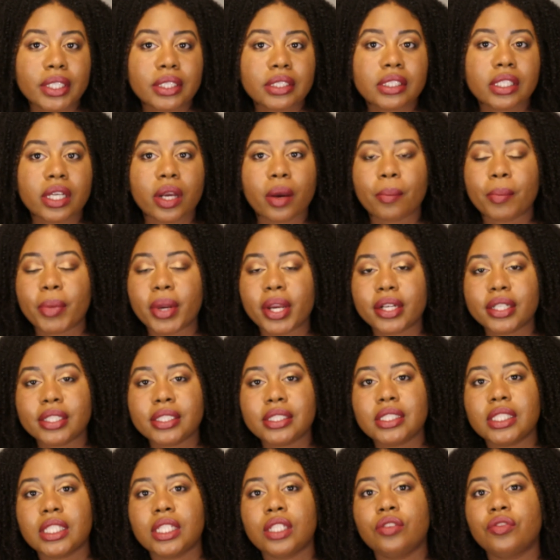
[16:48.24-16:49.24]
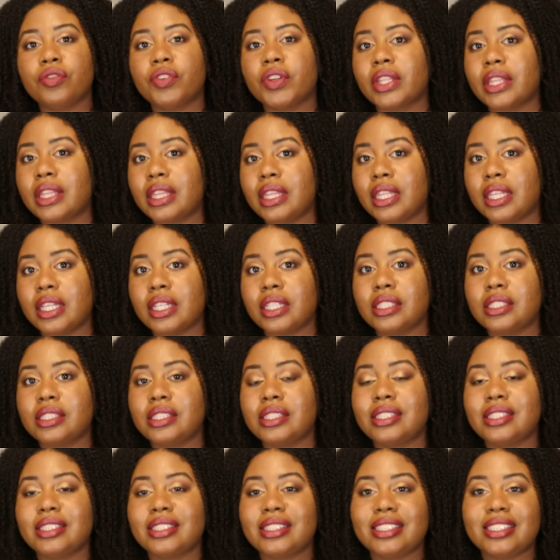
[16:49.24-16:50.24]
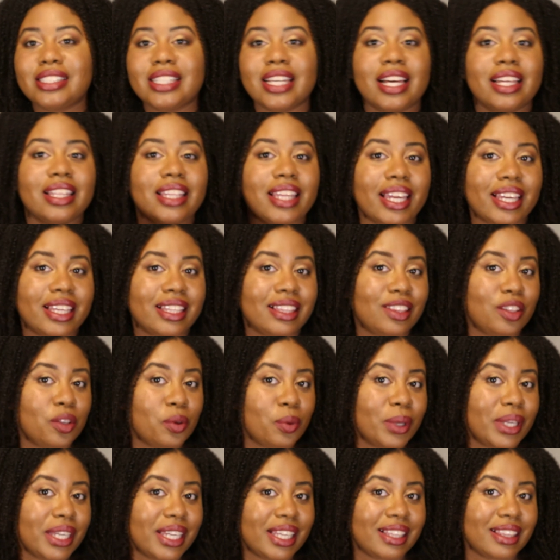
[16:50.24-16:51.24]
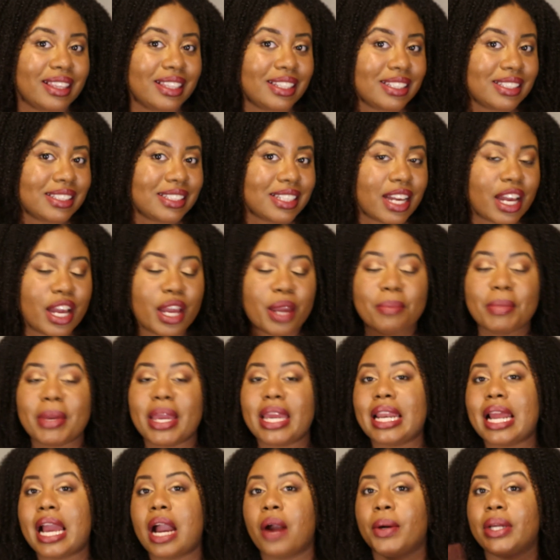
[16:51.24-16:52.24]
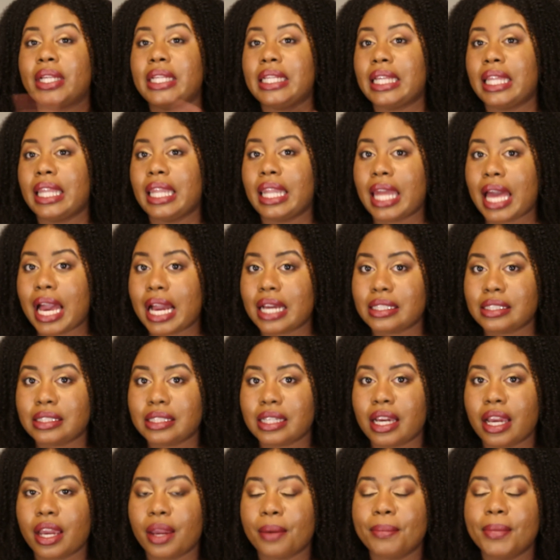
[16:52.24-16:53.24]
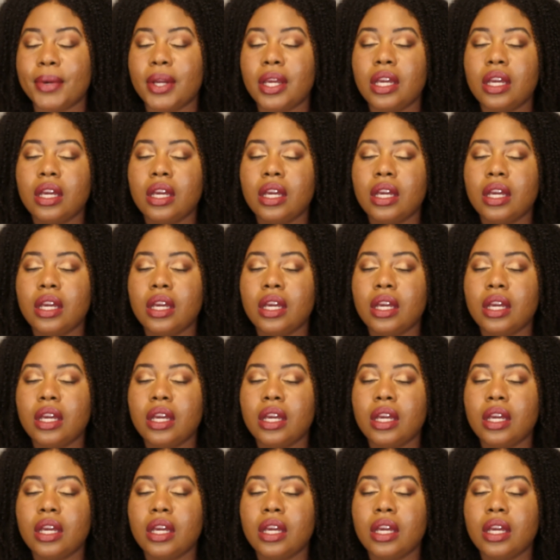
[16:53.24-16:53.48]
into comparison for this, like doing it this time and how I did it last time.